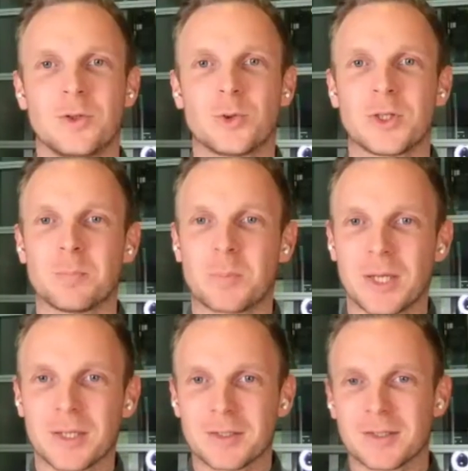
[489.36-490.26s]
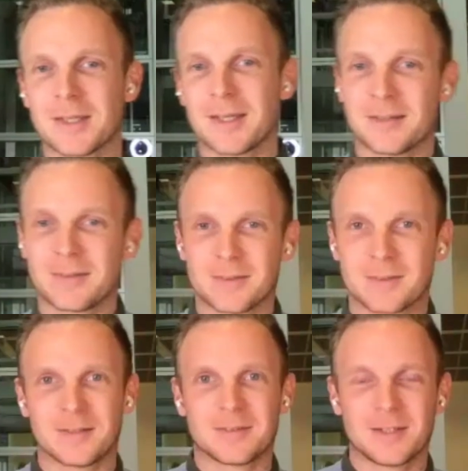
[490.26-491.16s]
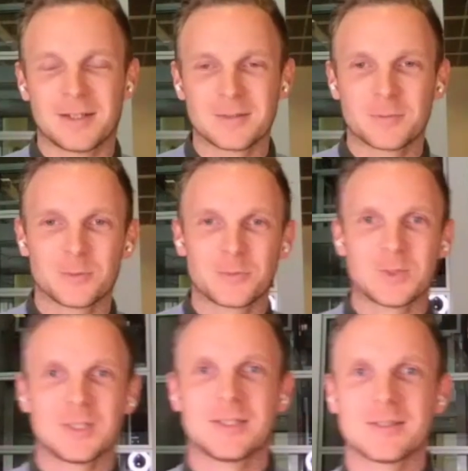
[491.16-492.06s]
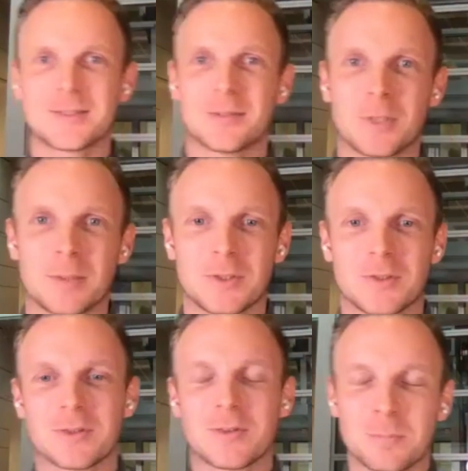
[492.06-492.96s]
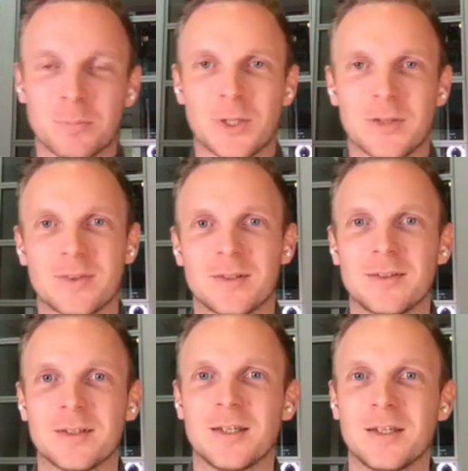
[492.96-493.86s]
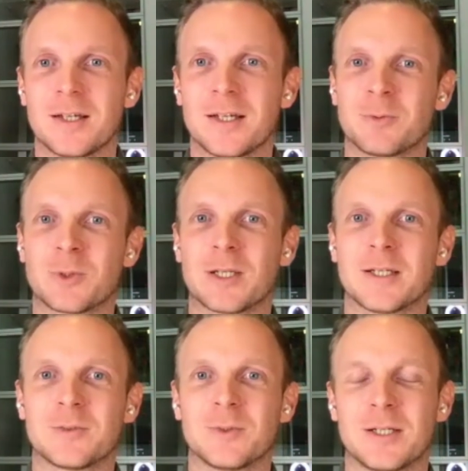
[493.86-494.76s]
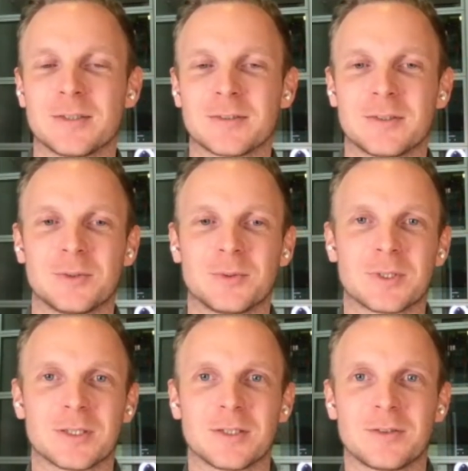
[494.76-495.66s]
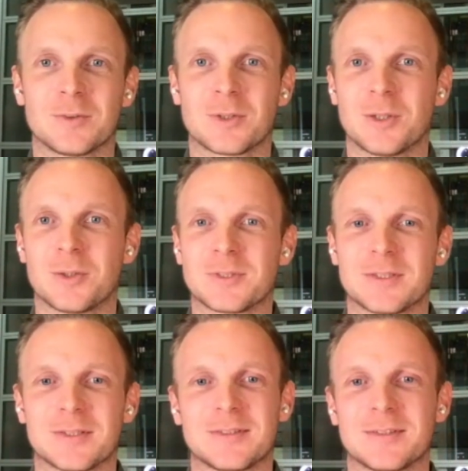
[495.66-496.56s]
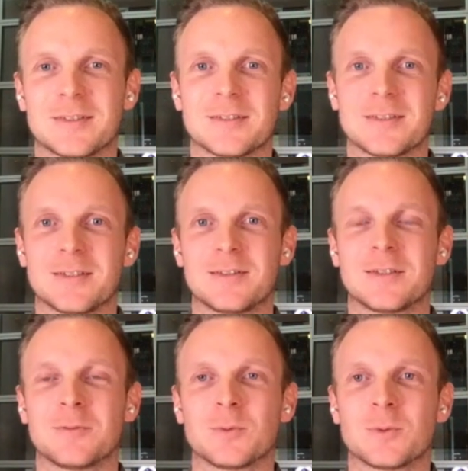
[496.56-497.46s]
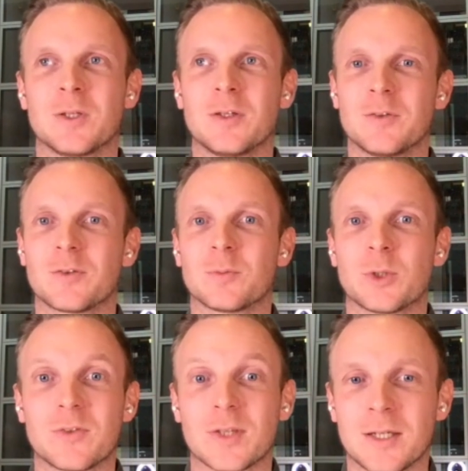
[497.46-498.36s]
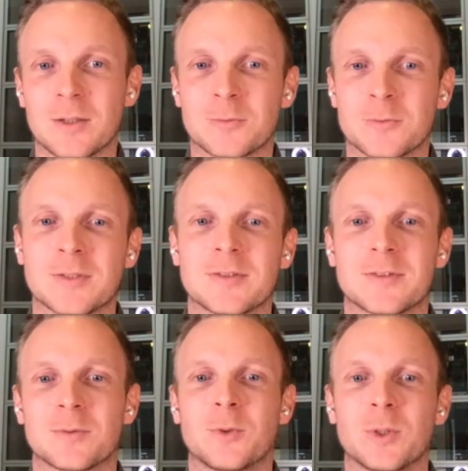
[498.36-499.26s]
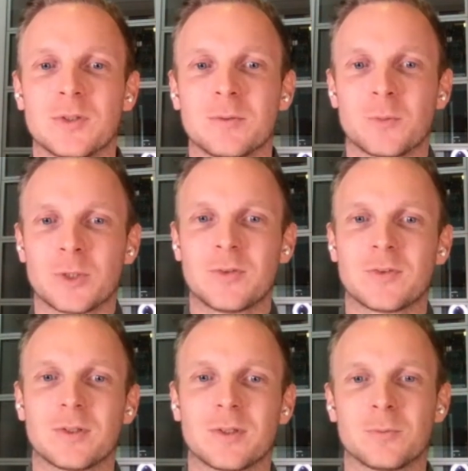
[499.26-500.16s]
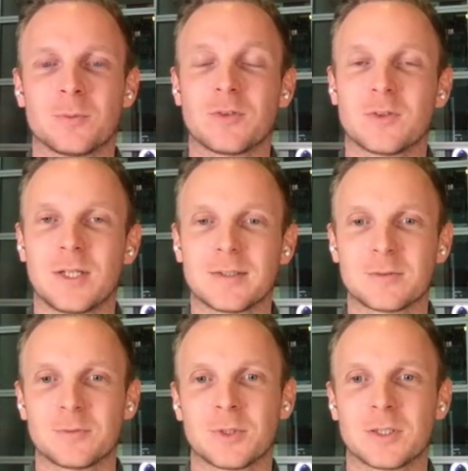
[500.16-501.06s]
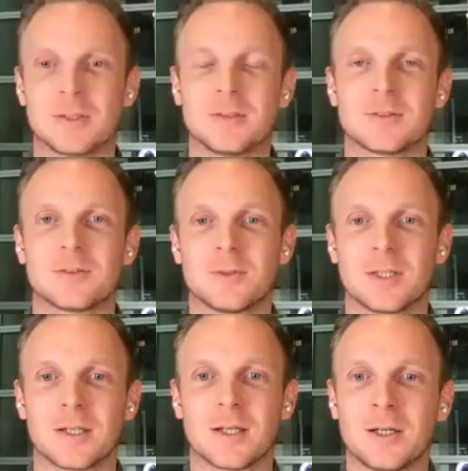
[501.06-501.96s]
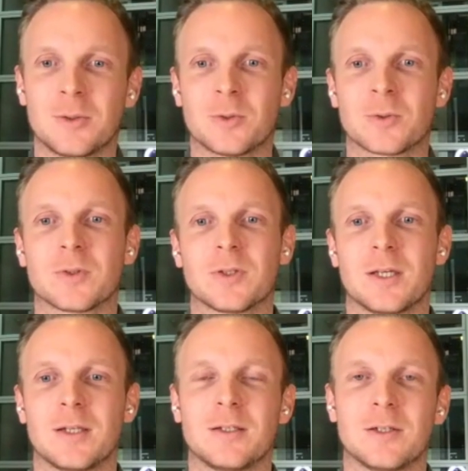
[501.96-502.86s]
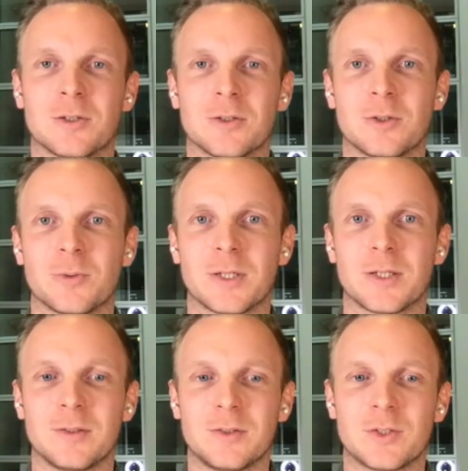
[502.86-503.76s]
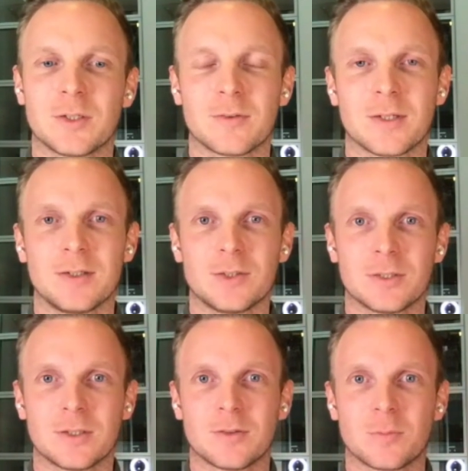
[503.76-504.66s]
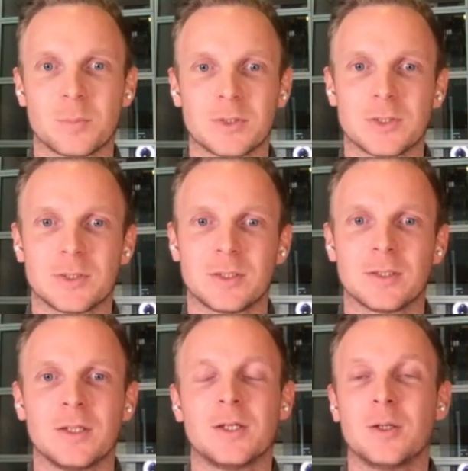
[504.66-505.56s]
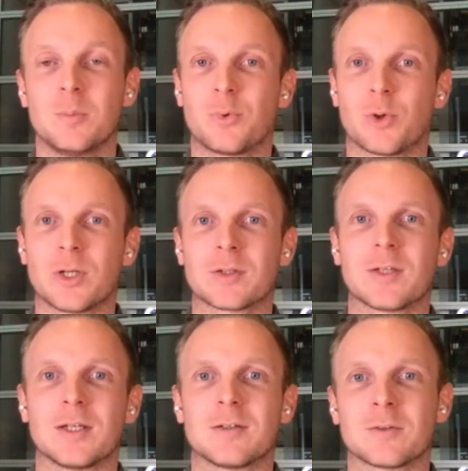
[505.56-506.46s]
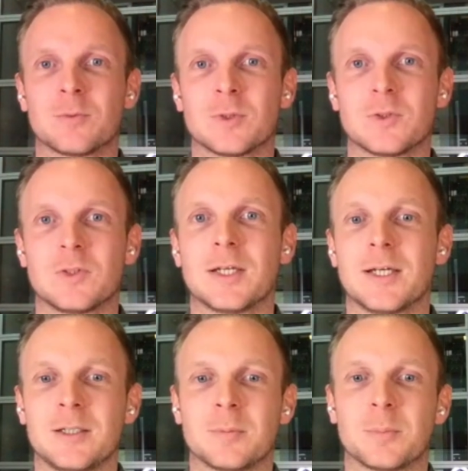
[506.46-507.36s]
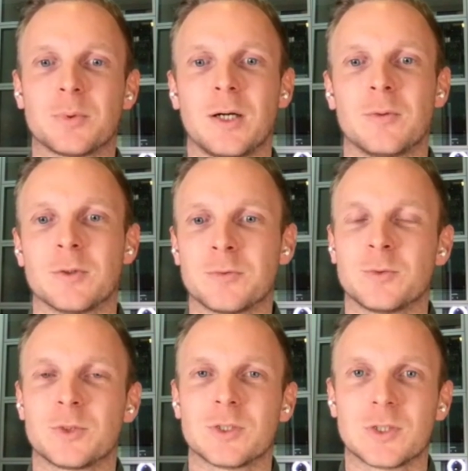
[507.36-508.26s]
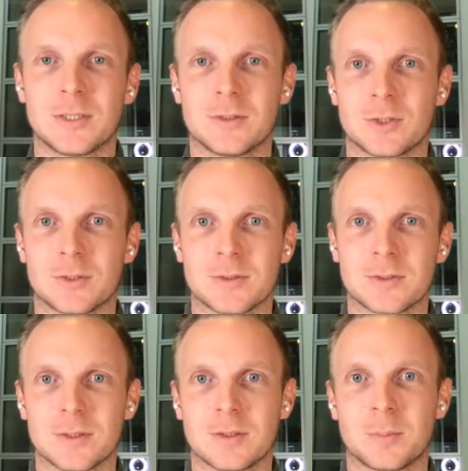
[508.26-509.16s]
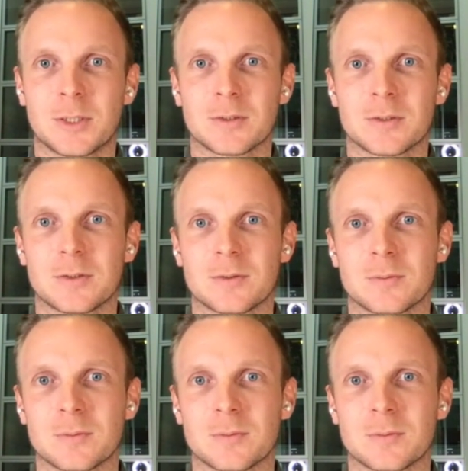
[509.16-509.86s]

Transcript: looking back at the last 15 years and maybe the present, I would like to ask you to close this interview. So what's ahead of us? So what's next for the industry, and how can the ongoing digitization and especially product data quality help our future challenges in the market?